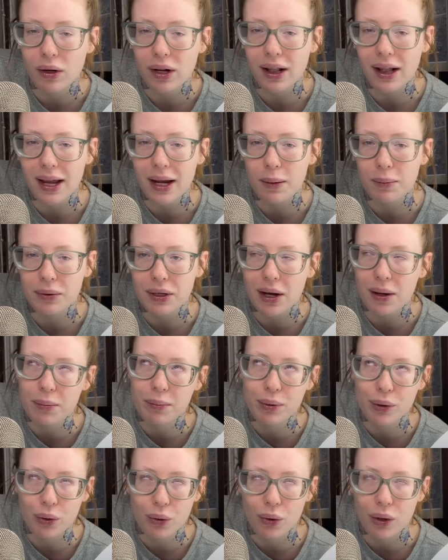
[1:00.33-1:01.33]
glammed up
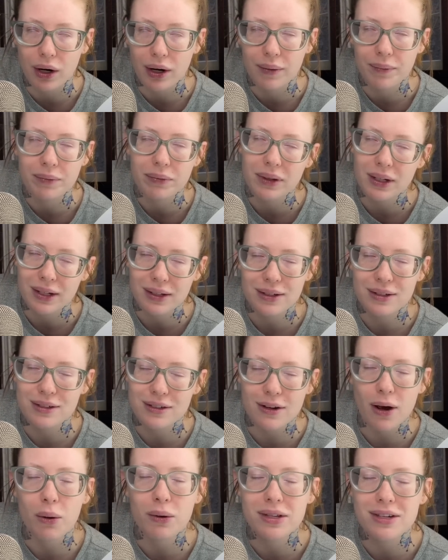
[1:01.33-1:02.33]
or so
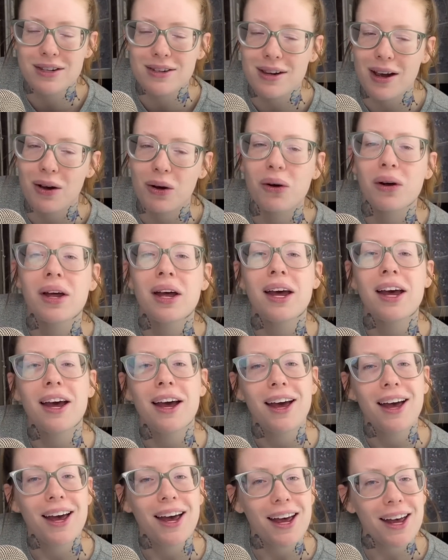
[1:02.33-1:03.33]
and so.
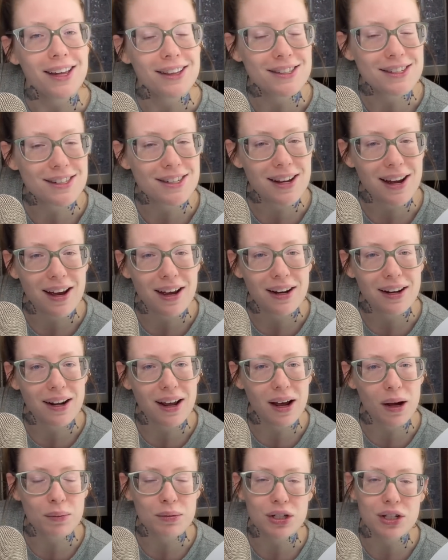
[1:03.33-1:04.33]
Instead,
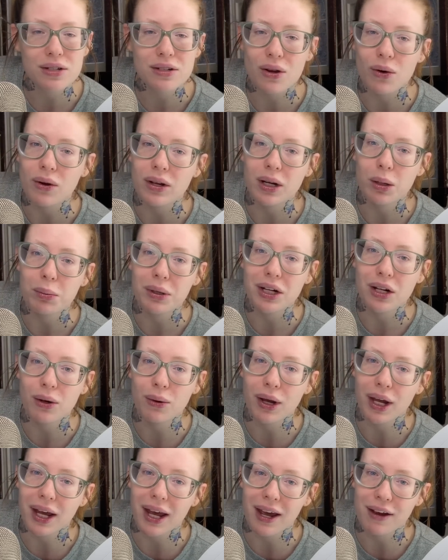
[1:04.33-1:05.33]
I'm just going to be
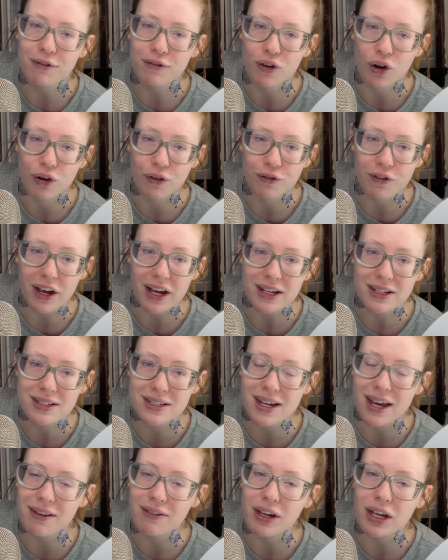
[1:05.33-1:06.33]
doing a full face,
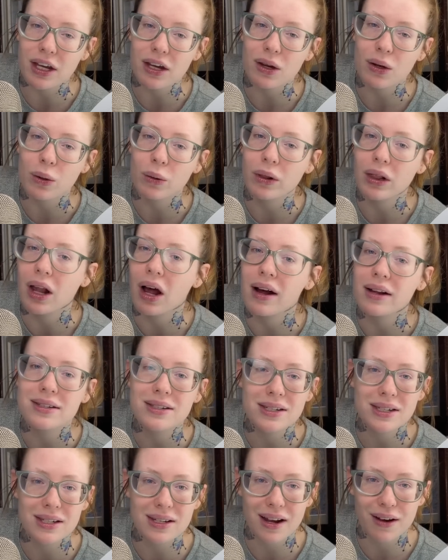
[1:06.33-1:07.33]
giving you
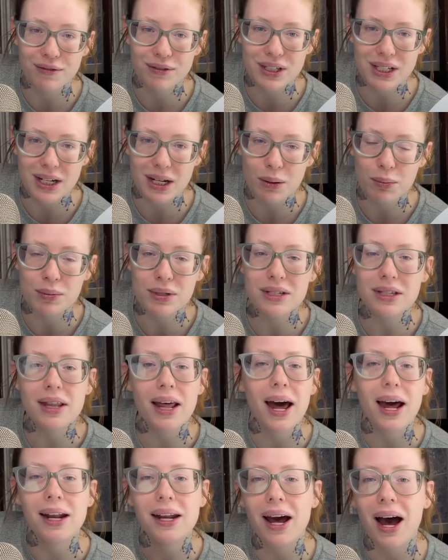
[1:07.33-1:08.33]
lots of tips
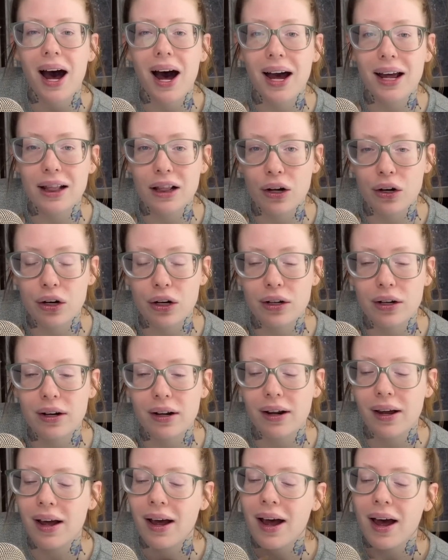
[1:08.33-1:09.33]
that I learned.
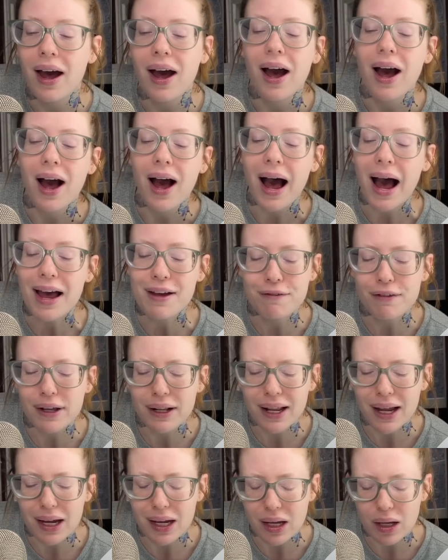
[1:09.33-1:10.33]
I feel
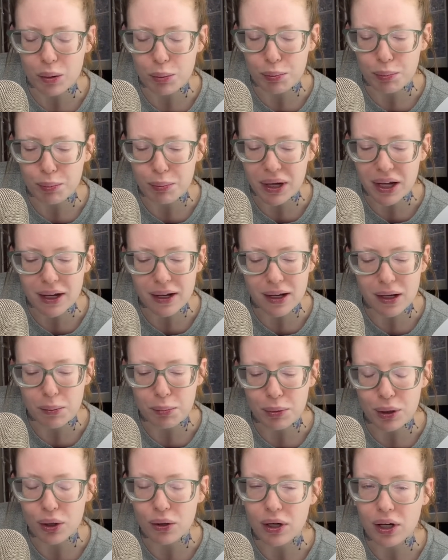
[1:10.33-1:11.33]
like big
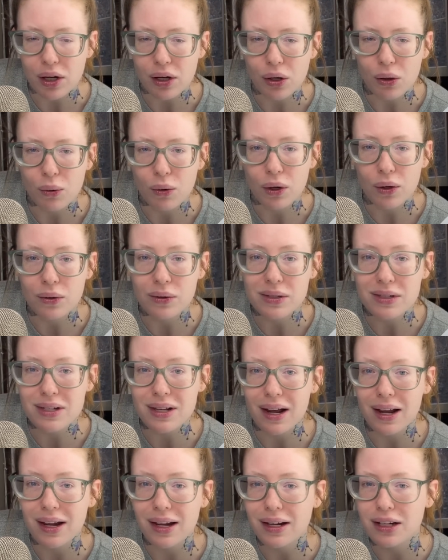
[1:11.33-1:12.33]
beauty gurus
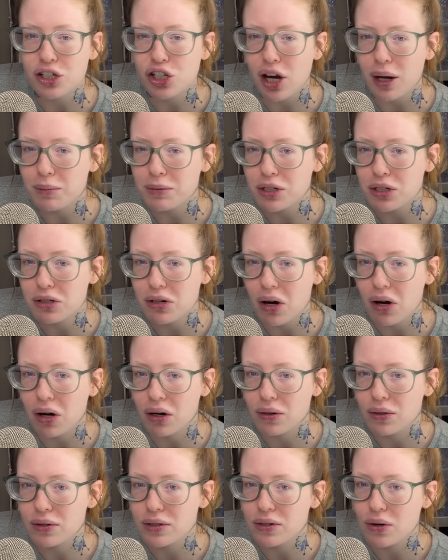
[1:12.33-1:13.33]
like James
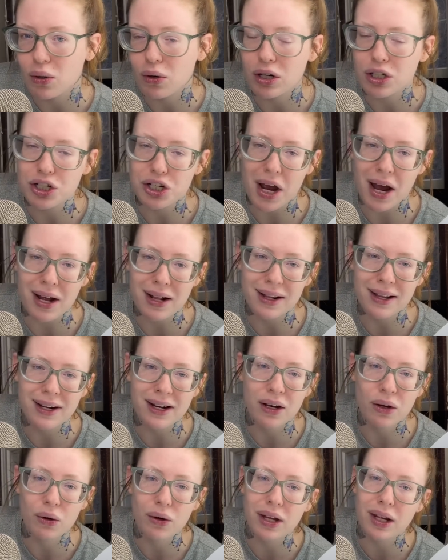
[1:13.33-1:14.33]
Charles or Jaclyn
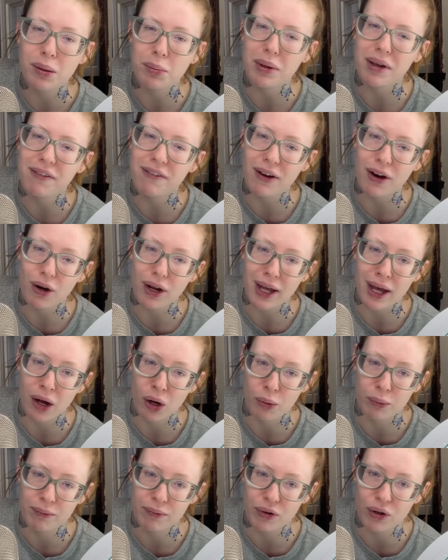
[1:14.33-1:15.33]
Hill can be very
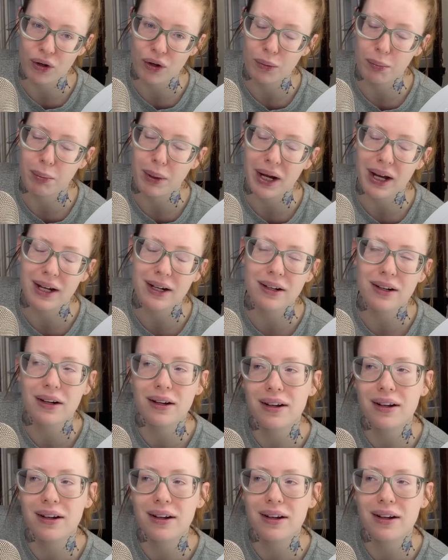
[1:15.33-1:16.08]
helpful, but